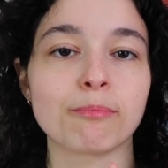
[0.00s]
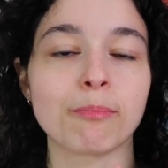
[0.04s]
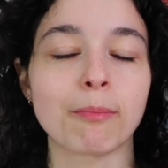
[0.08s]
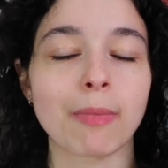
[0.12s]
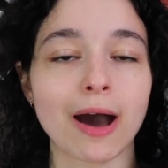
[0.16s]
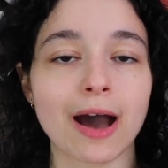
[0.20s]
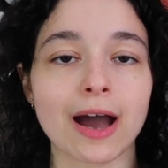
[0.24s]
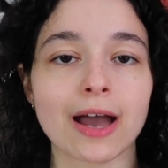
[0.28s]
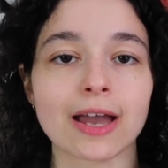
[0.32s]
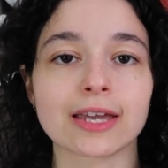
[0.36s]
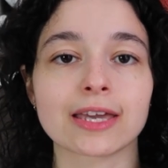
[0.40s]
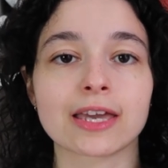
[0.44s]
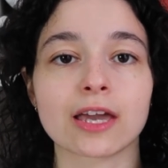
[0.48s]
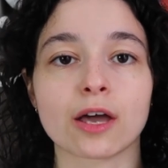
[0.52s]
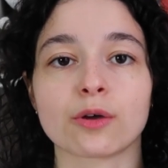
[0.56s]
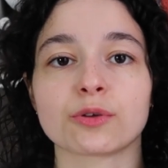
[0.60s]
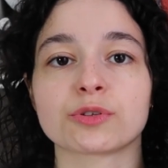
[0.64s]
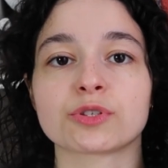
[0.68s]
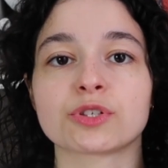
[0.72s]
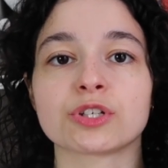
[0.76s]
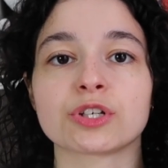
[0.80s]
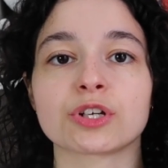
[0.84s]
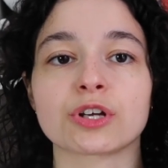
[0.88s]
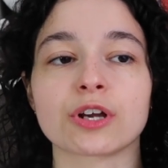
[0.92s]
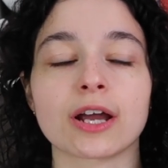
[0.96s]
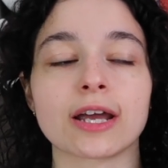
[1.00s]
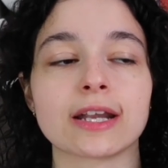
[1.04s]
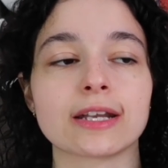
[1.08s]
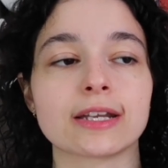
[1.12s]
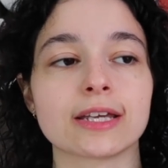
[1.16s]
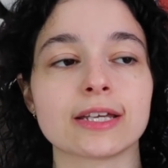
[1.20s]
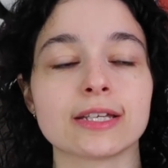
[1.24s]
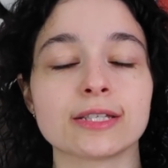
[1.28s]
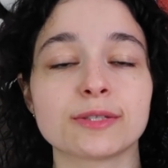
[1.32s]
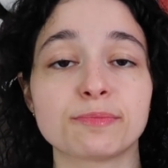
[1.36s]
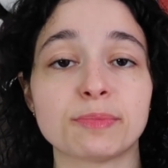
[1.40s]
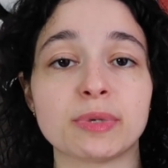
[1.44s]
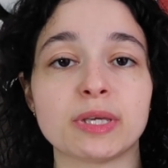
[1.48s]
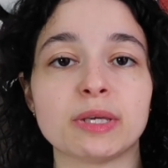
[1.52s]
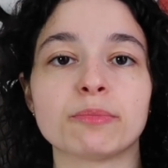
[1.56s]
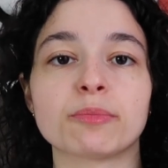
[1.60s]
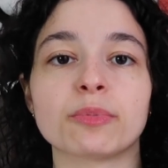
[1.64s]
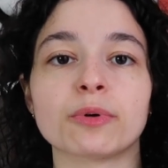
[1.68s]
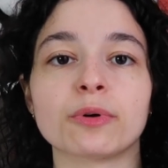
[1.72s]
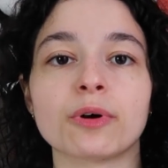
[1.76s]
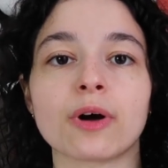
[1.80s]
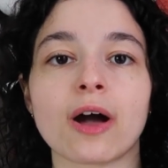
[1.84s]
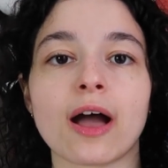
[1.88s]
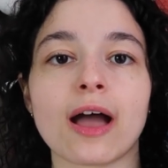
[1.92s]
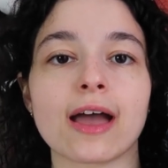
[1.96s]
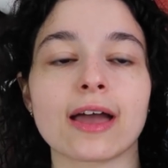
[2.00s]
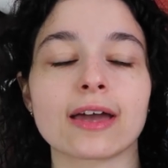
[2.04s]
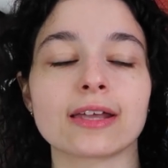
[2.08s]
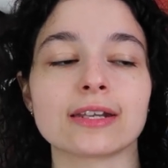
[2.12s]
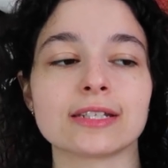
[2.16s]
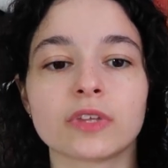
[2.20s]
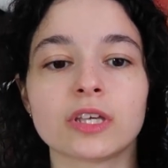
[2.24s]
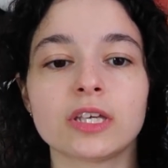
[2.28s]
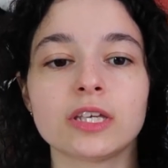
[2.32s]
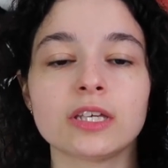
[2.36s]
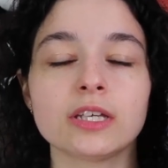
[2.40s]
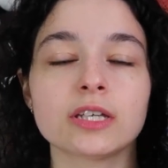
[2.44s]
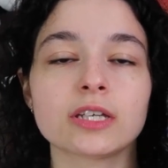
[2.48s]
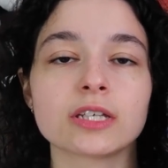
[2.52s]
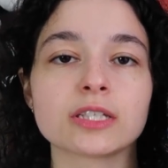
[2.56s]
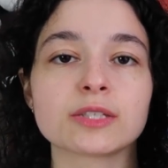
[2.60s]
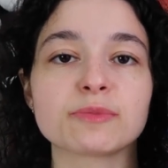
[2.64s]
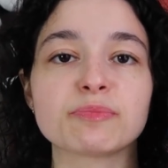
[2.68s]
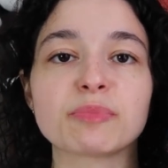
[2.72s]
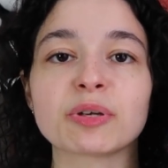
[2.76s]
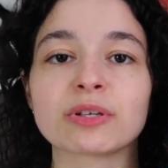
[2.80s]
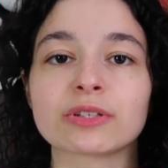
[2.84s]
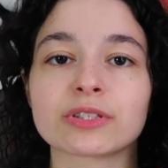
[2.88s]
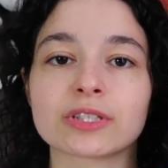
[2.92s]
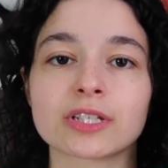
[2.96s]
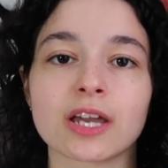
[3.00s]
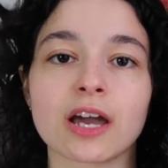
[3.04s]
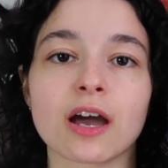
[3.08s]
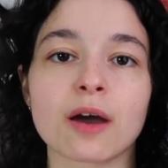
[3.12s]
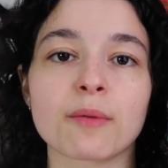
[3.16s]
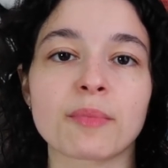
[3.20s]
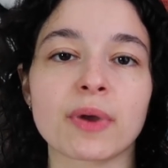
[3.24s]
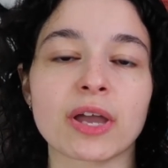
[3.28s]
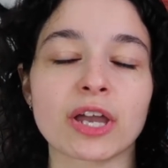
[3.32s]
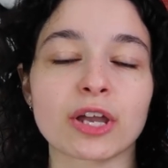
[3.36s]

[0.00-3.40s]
by Kelsier and his people and he is building up